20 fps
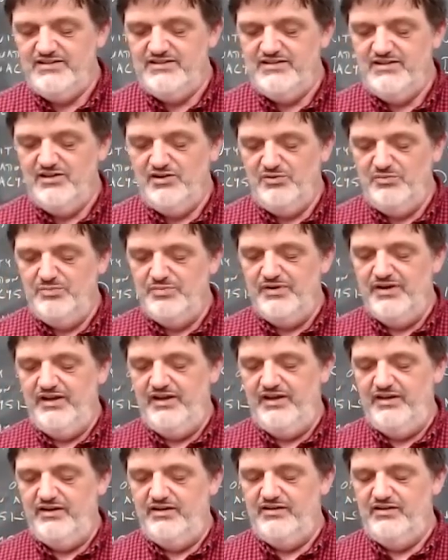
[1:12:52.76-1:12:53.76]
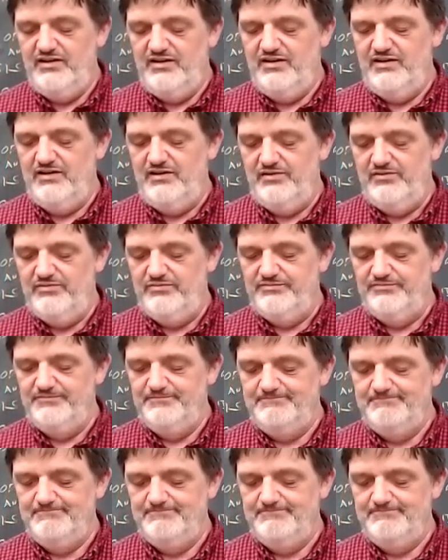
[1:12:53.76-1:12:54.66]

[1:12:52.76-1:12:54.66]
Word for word: ideal, but um,